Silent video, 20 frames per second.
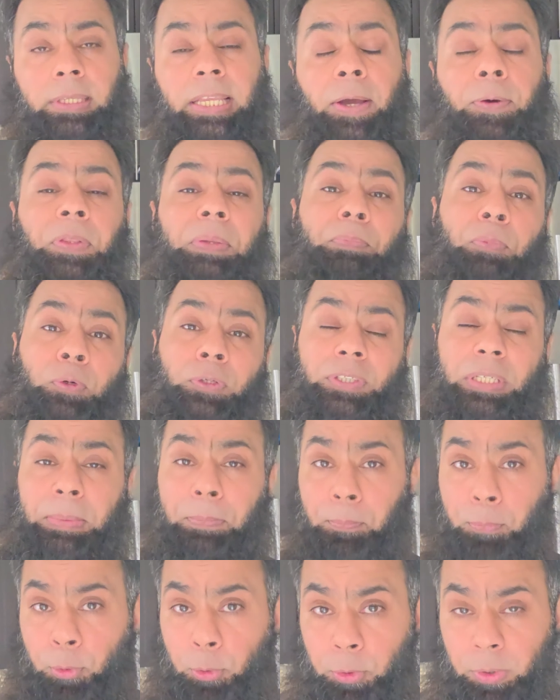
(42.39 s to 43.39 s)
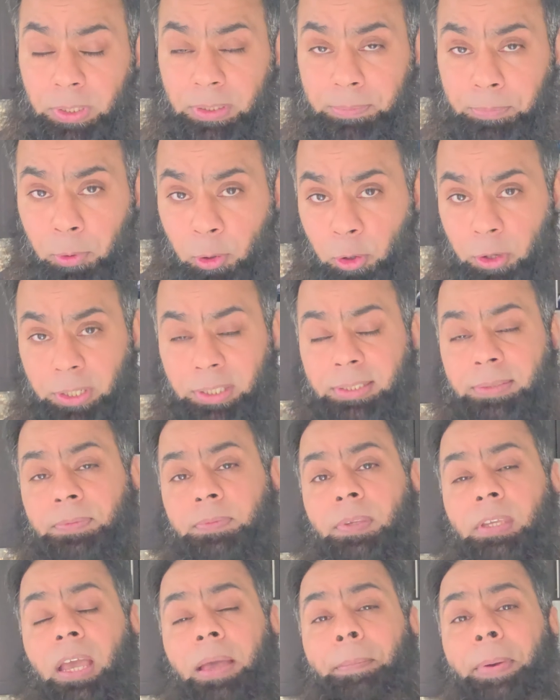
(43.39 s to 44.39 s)
Now, the most important part
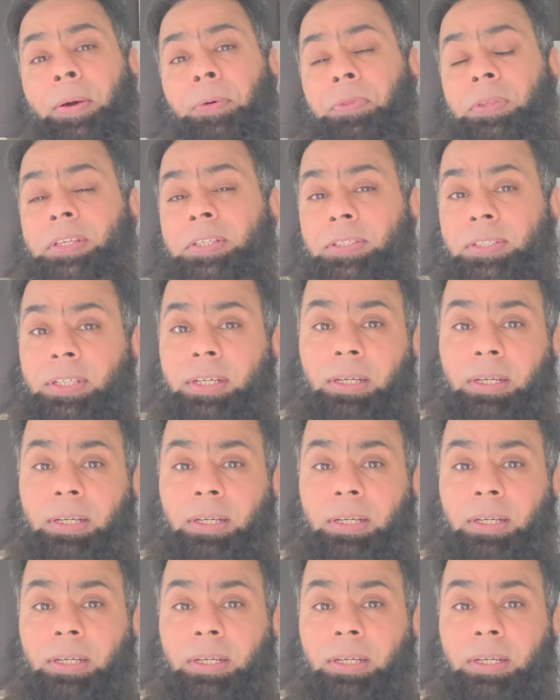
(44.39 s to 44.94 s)
about this